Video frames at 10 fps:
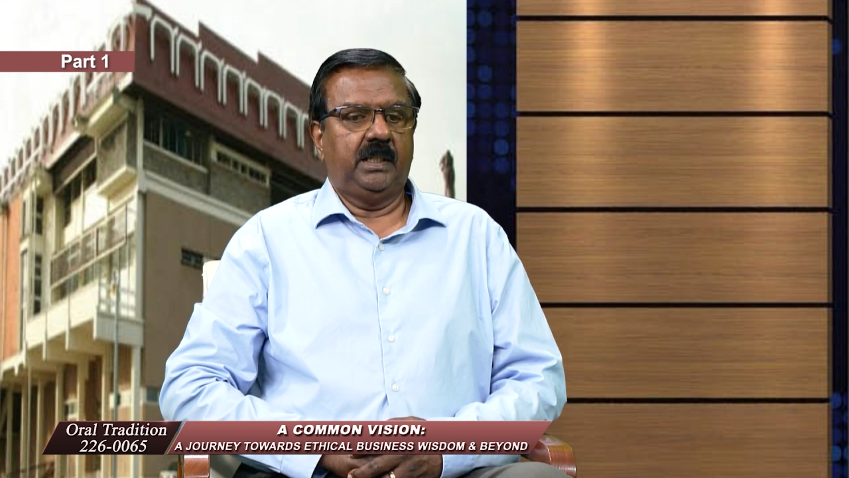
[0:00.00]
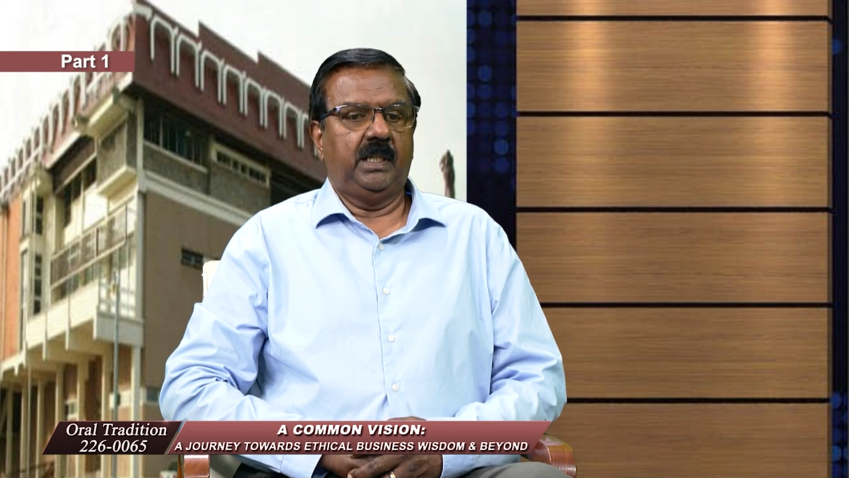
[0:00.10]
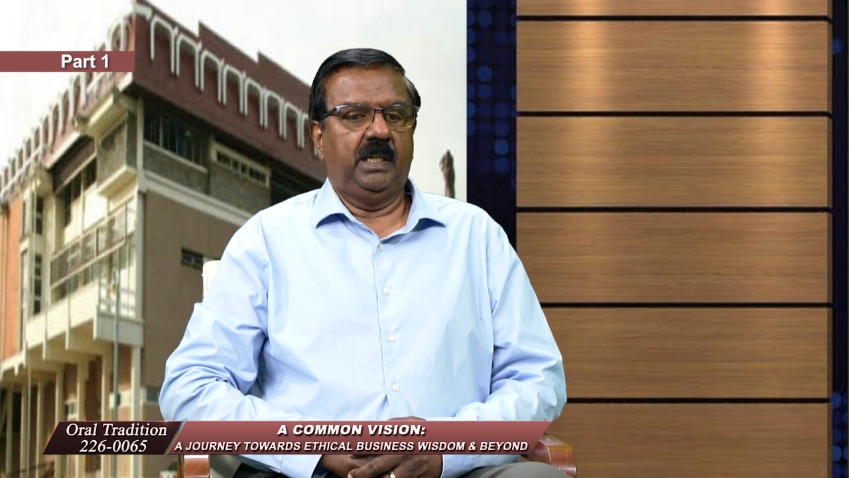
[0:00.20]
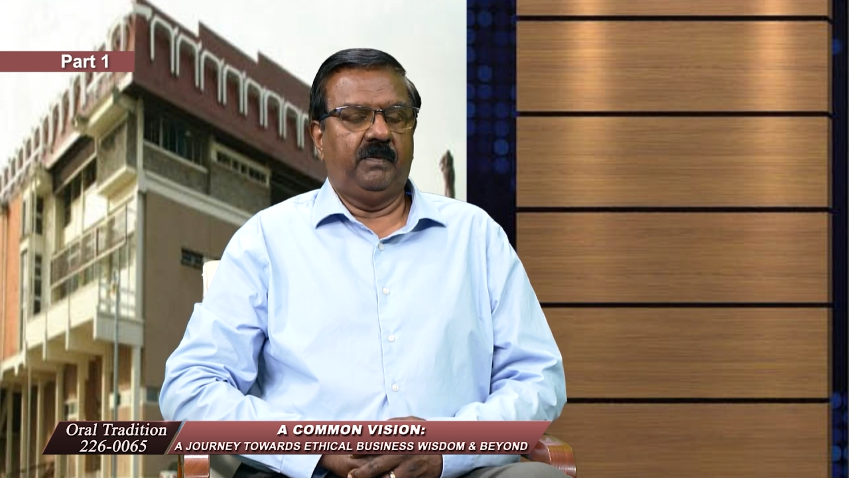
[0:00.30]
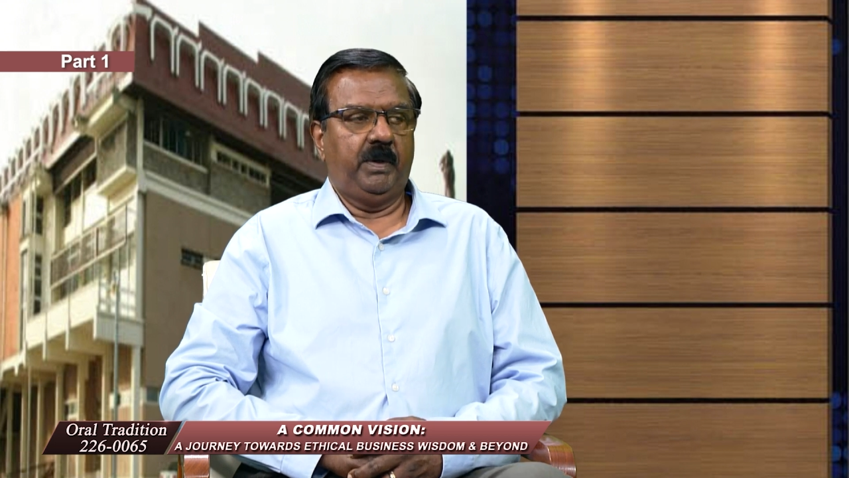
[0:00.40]

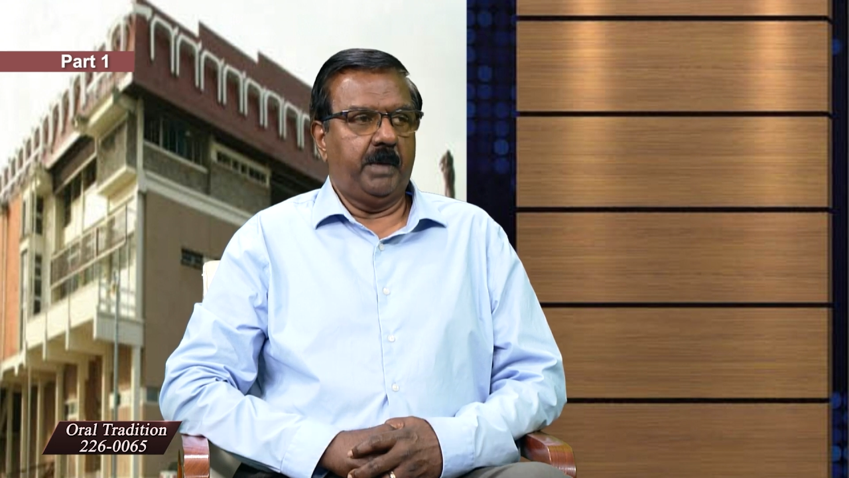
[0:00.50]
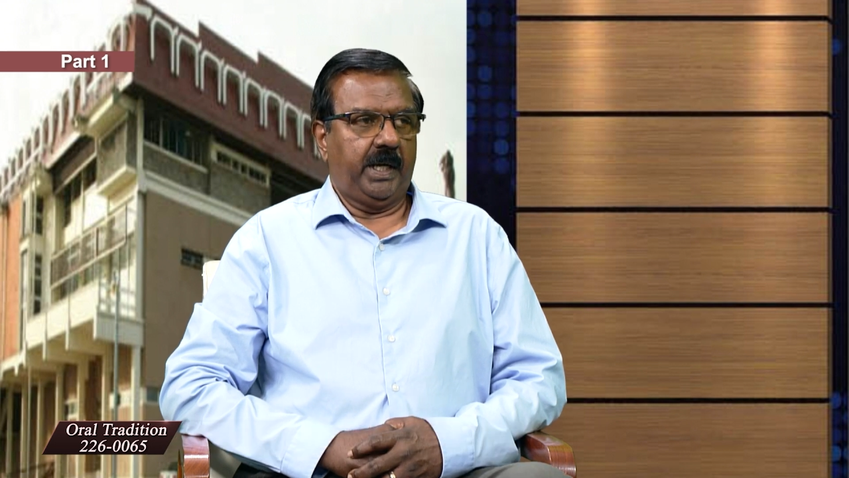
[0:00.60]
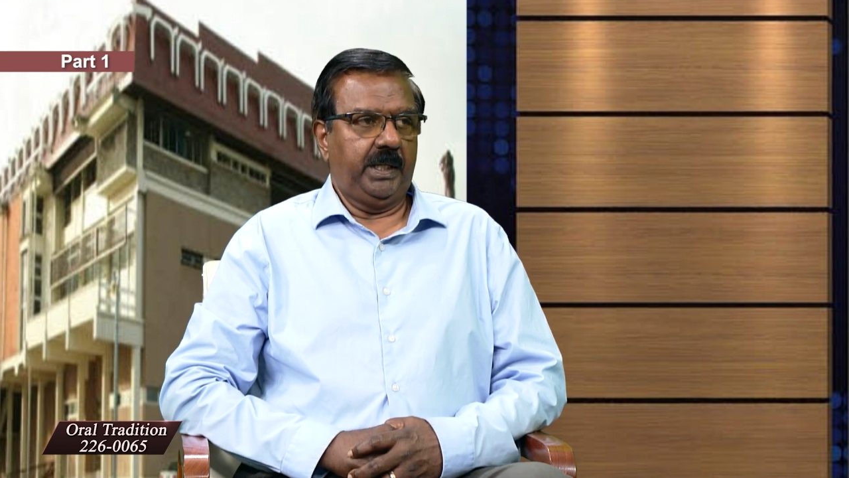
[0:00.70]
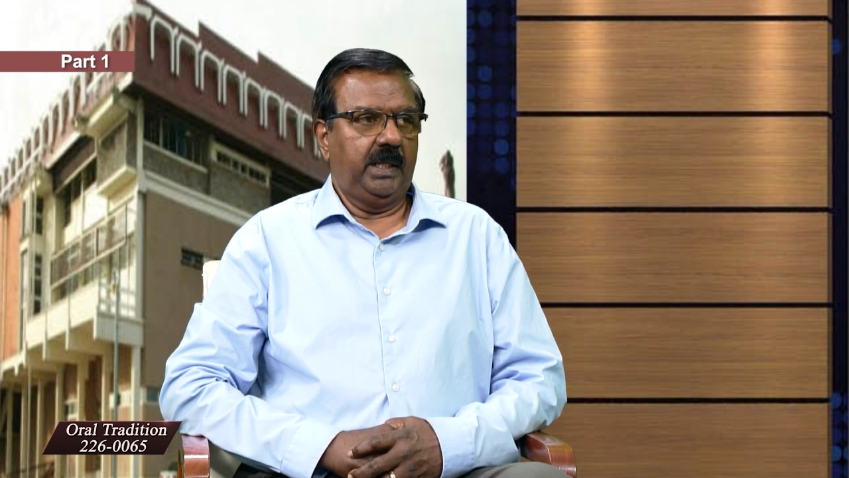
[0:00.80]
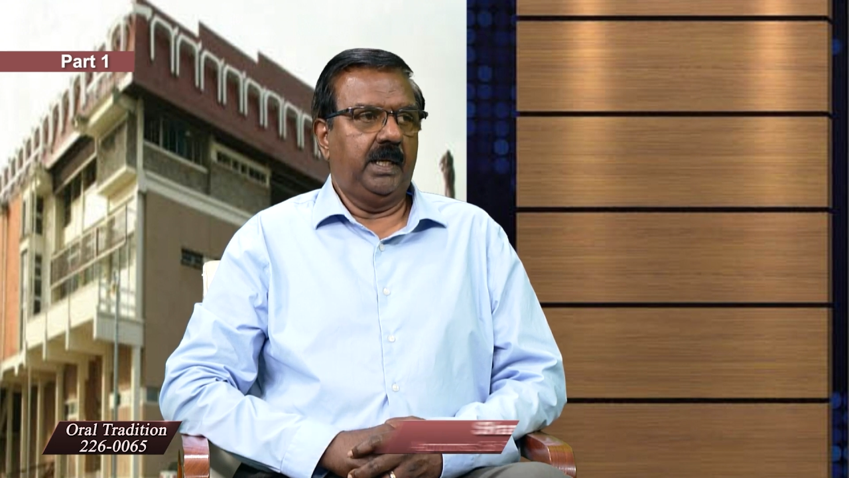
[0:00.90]

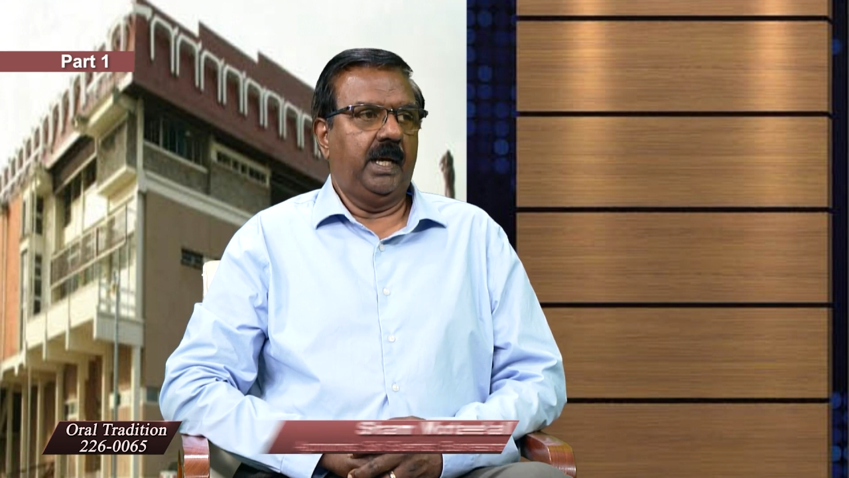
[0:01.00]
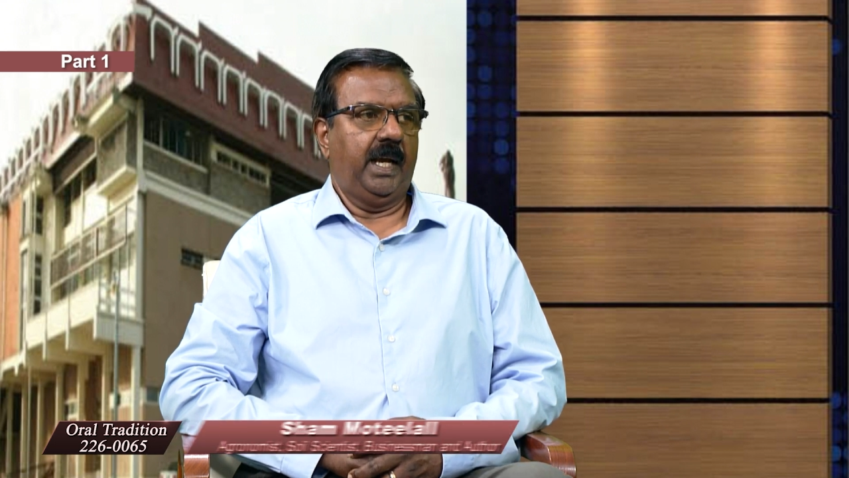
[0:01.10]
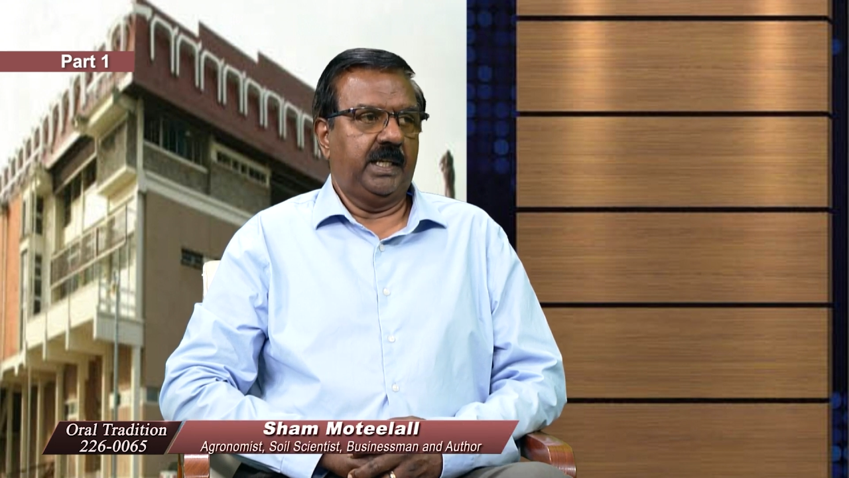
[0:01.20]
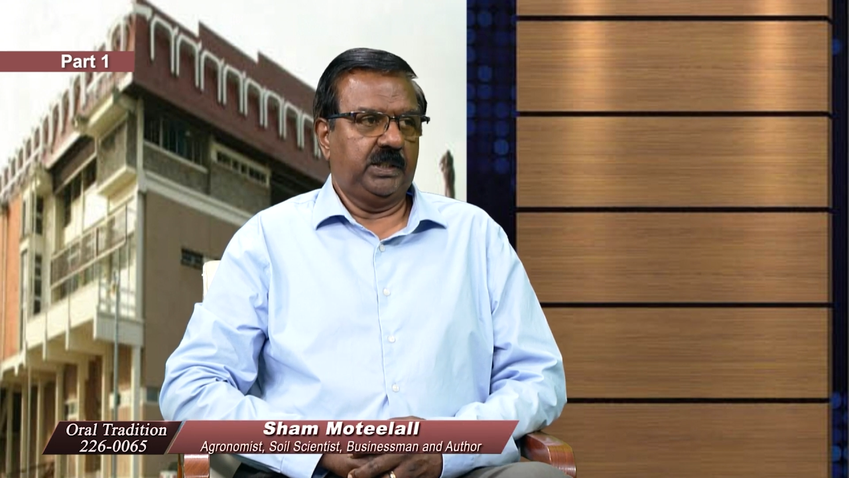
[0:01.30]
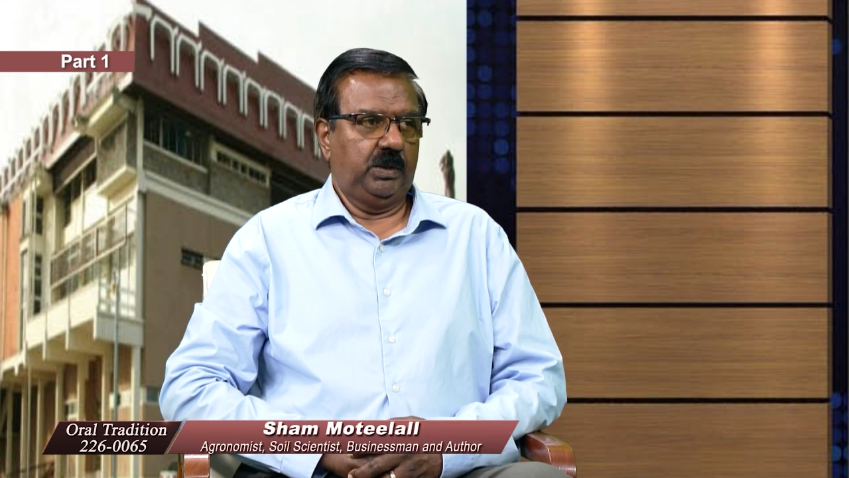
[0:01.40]
everybody
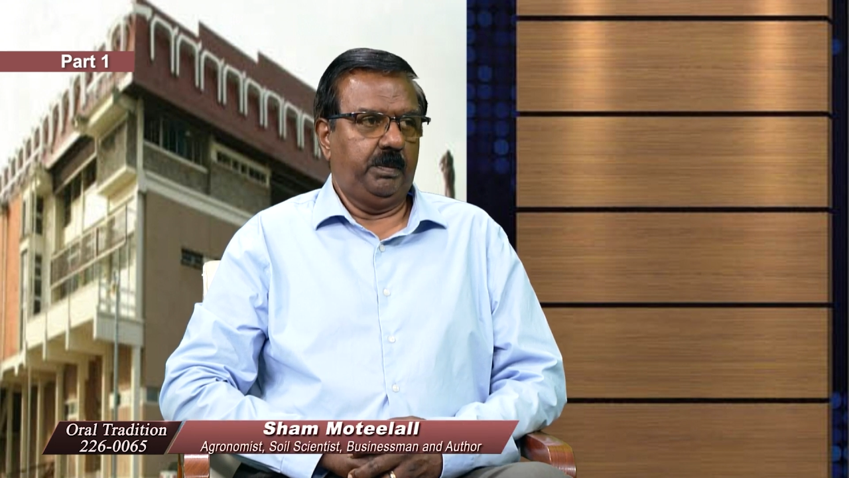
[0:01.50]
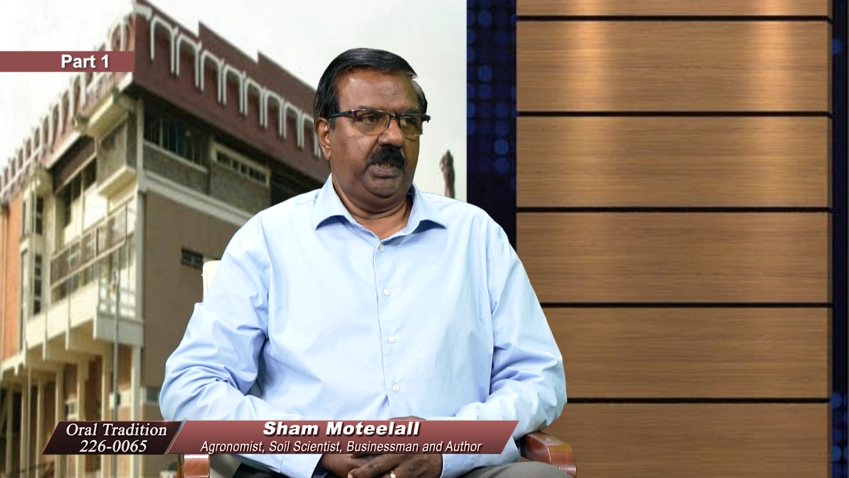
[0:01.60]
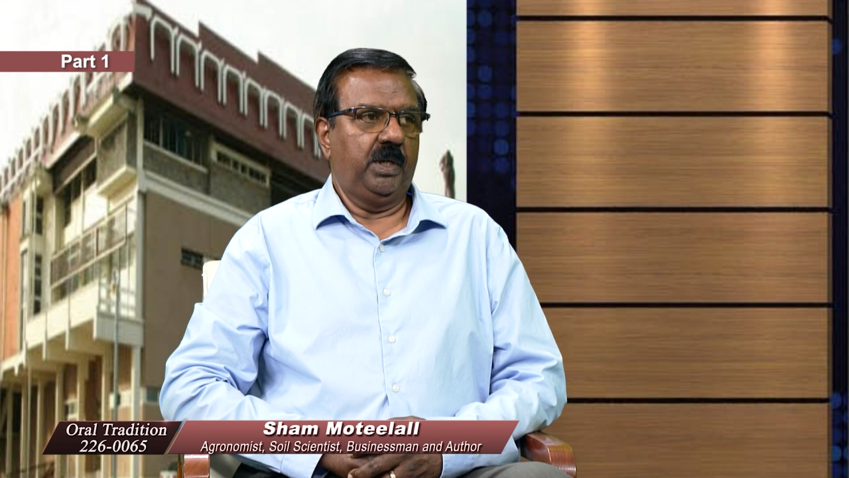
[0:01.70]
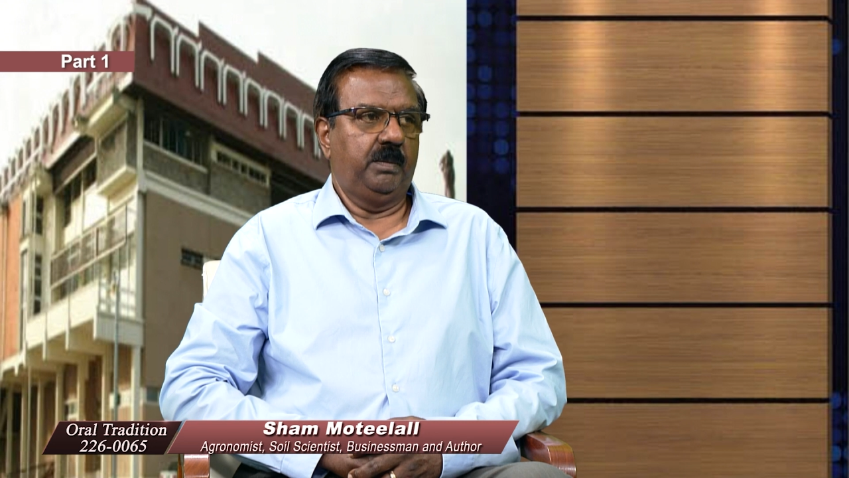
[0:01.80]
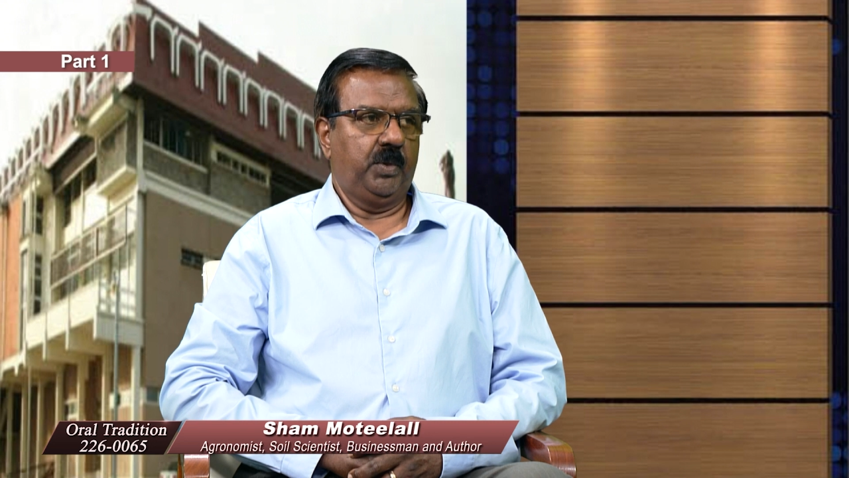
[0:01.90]
has to
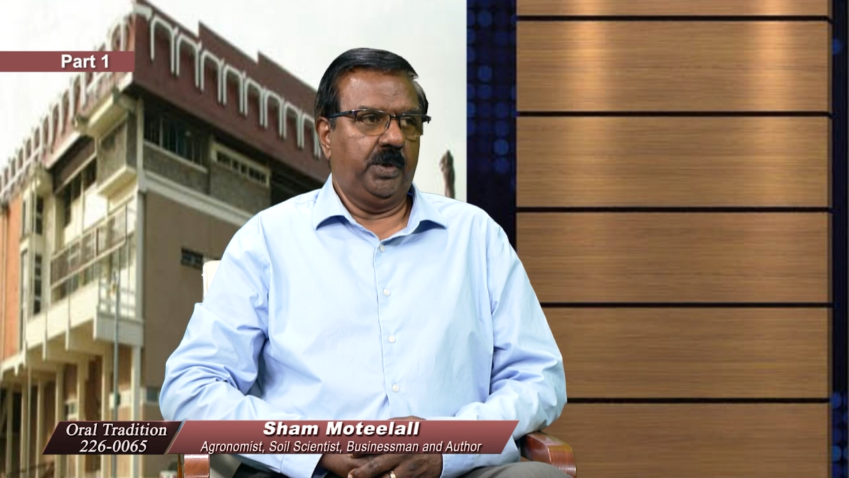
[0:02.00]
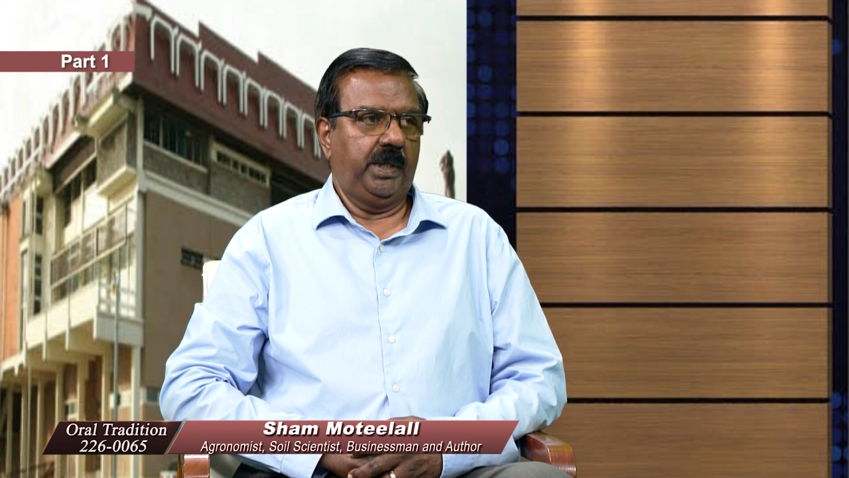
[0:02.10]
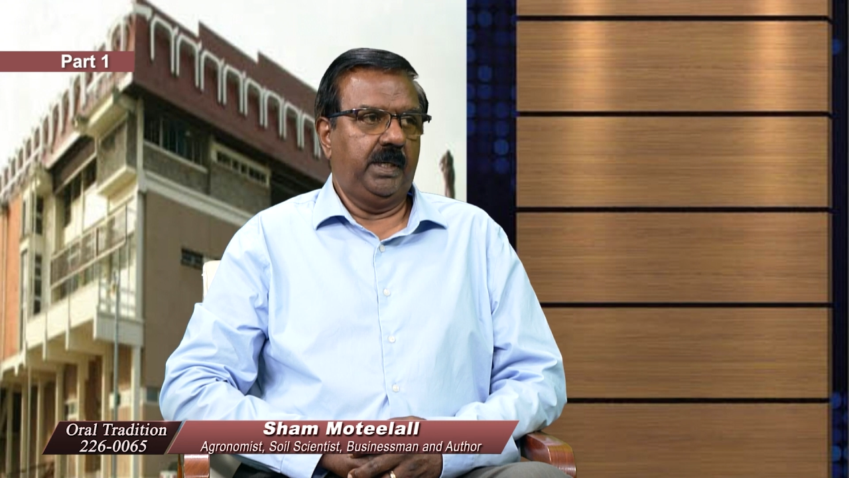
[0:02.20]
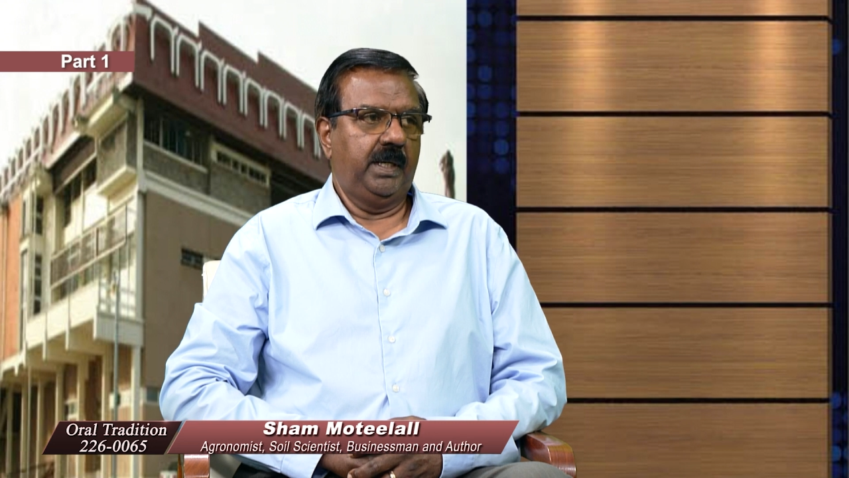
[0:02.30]
be on board